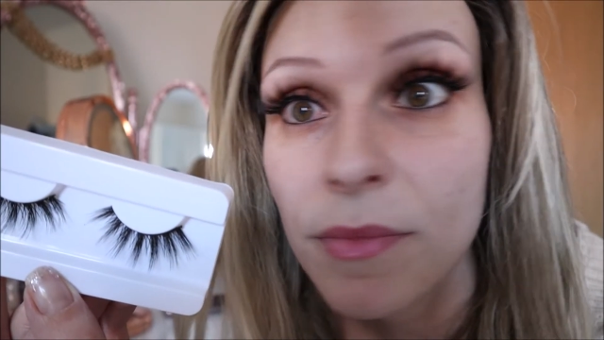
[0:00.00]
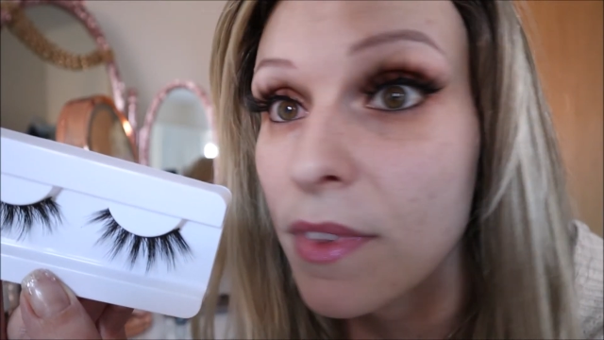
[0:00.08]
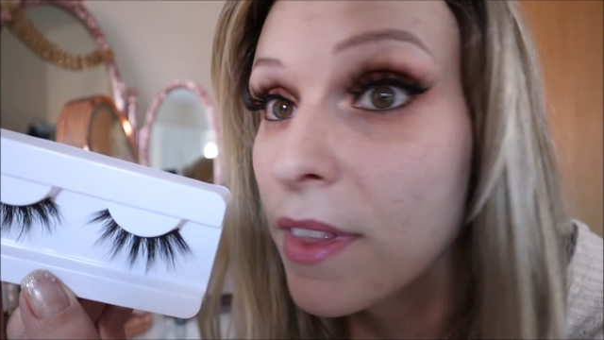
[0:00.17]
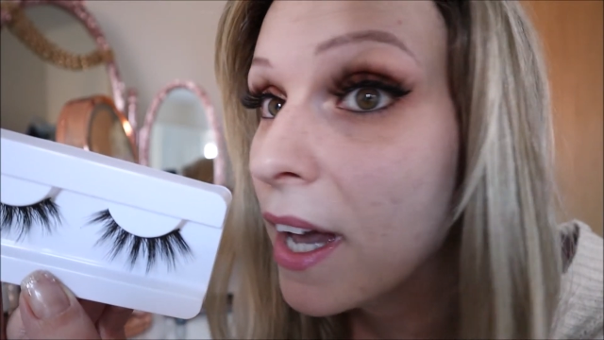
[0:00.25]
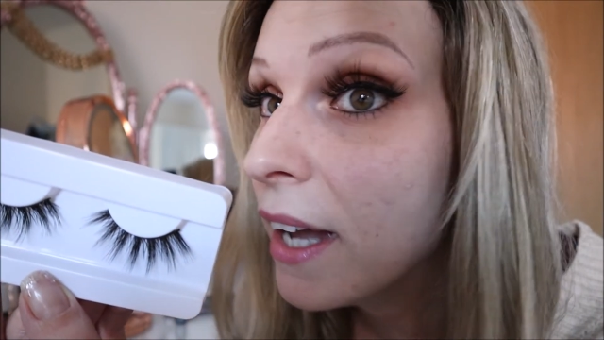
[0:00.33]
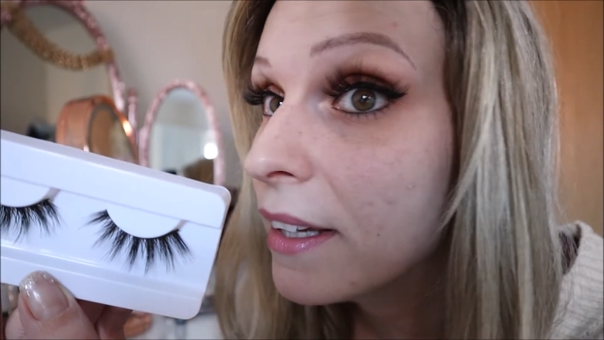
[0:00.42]

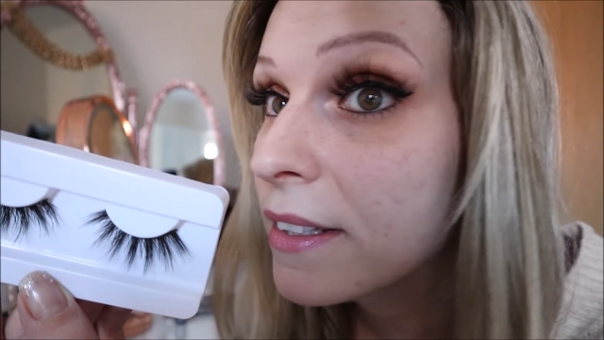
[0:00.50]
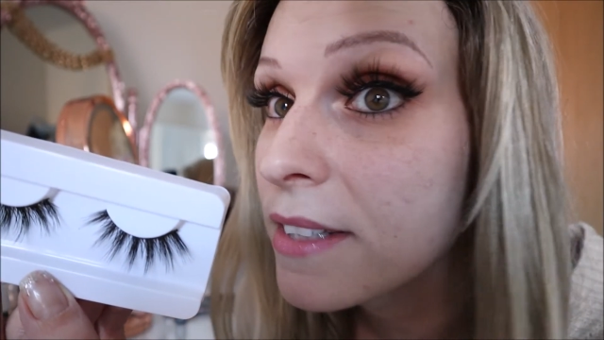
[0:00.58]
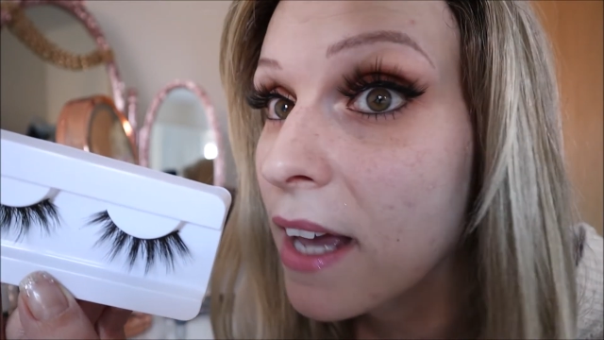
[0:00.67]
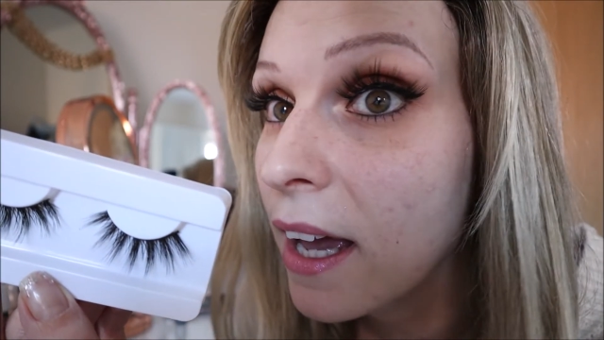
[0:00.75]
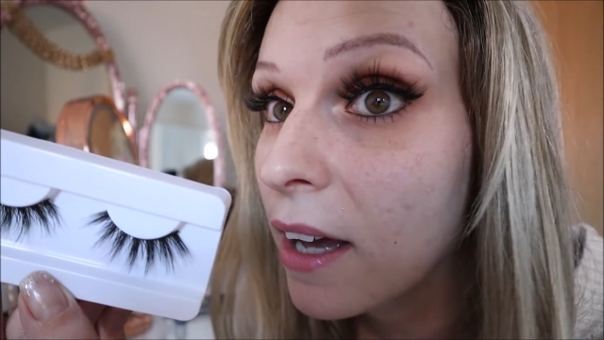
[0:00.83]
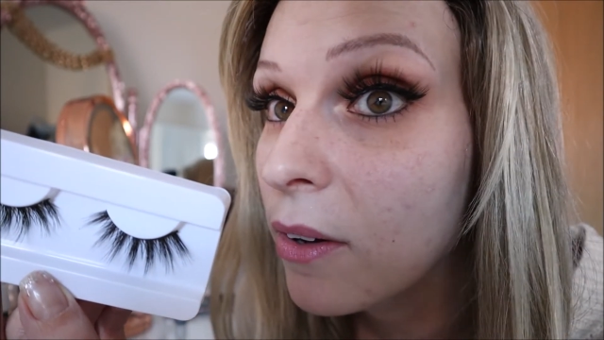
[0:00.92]
That is
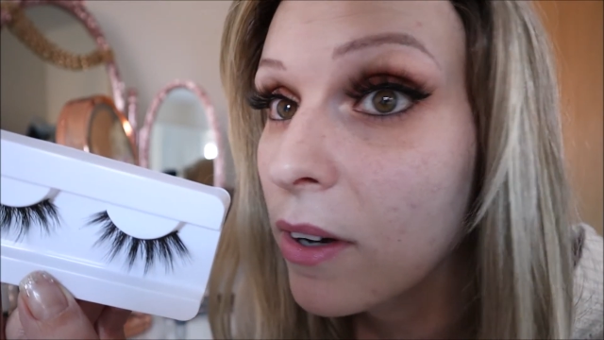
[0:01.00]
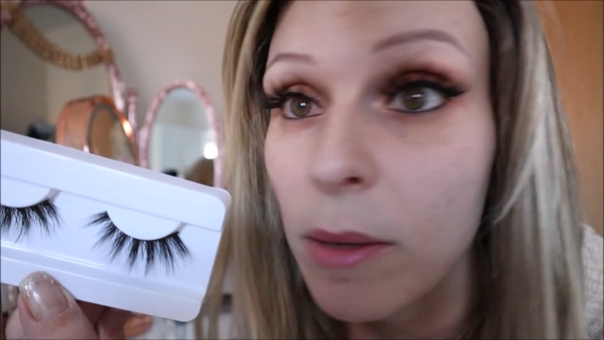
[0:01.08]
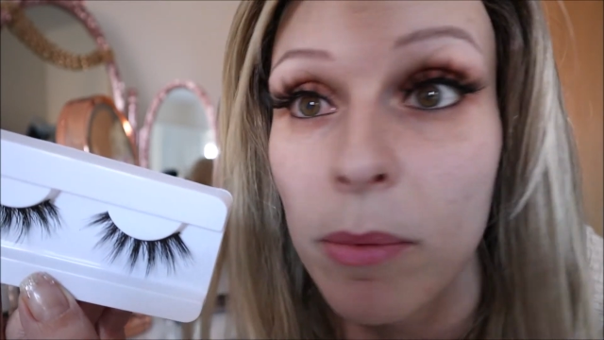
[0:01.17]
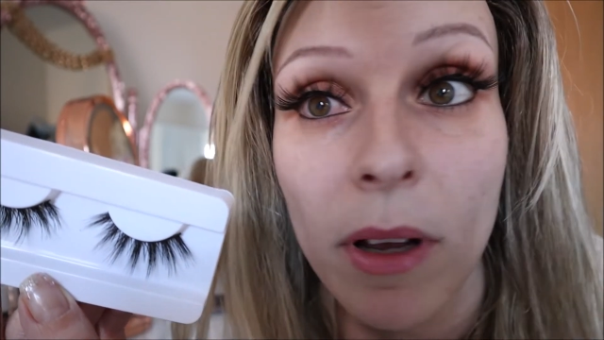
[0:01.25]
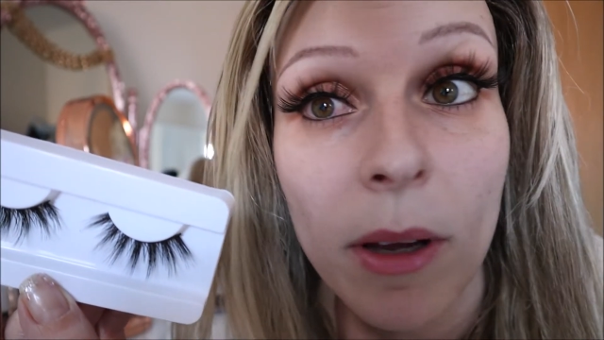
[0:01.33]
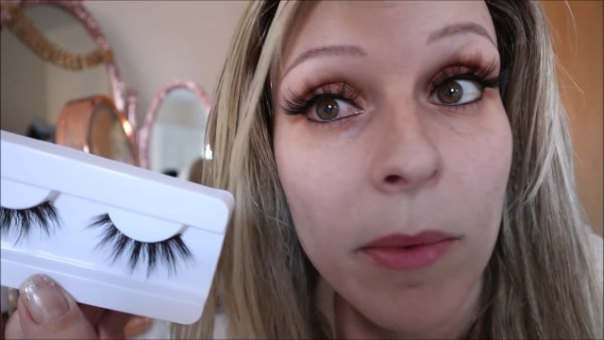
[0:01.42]
how I
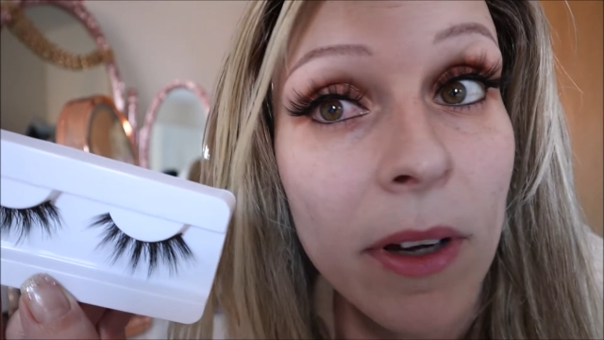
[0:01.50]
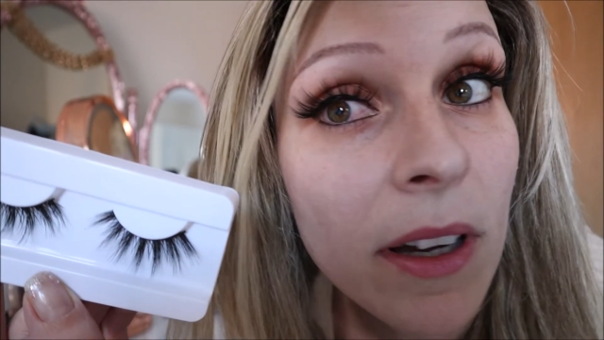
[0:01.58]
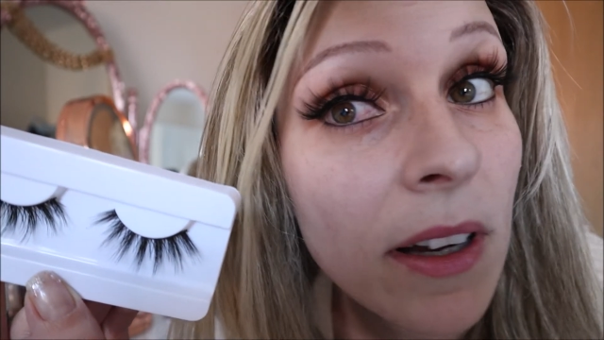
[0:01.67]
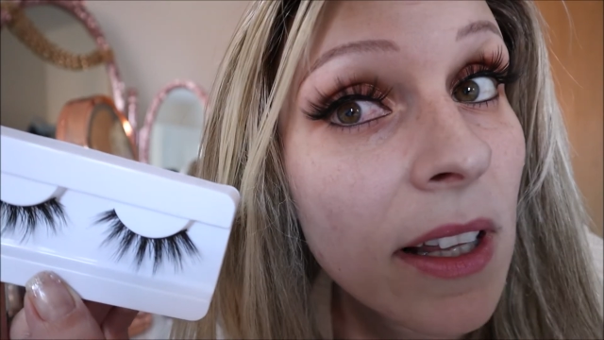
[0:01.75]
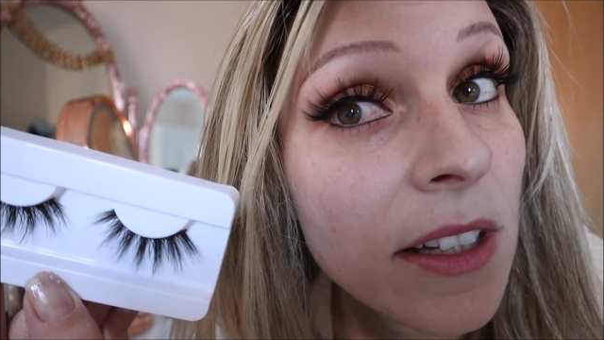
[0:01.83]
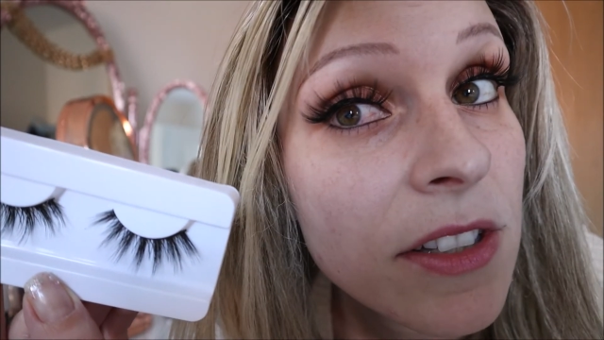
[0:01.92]
apply
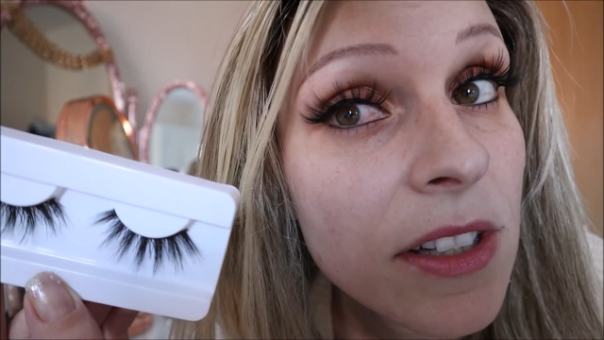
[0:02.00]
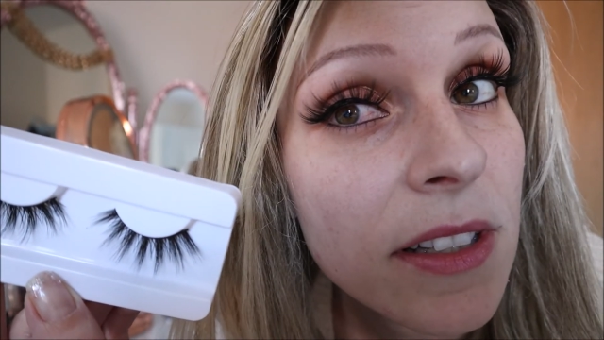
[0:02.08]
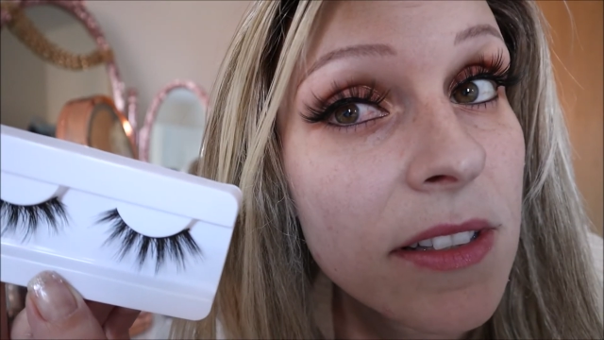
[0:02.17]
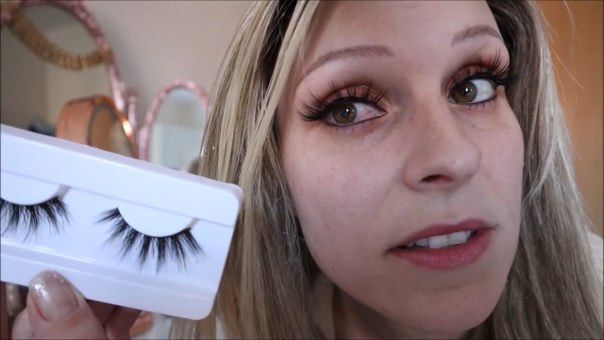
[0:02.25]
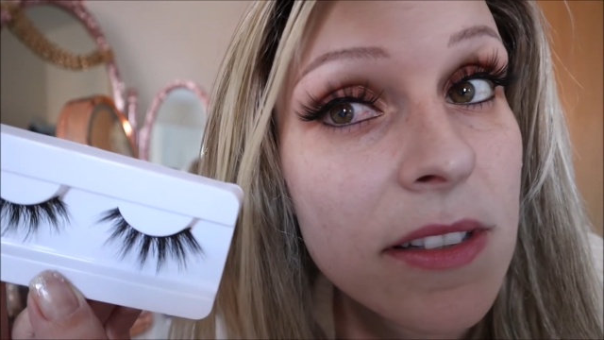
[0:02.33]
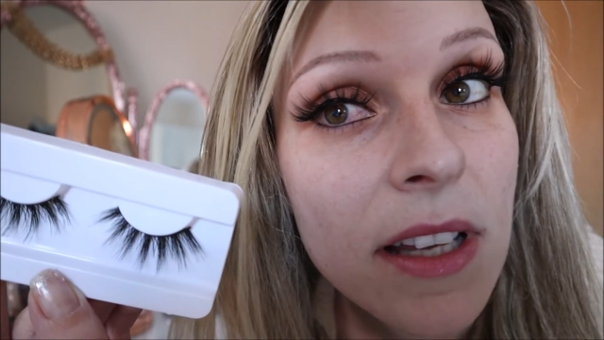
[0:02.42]
my
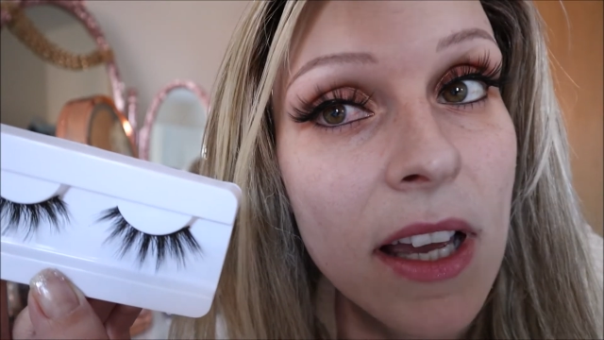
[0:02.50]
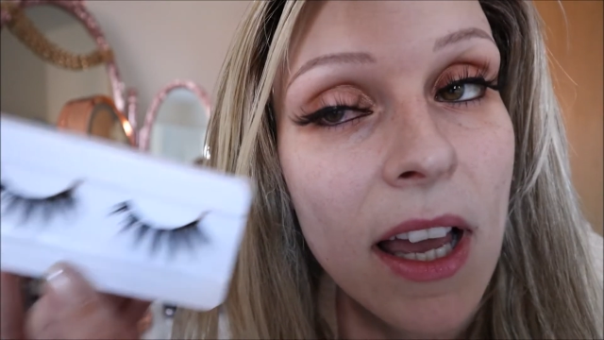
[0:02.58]
eyelashes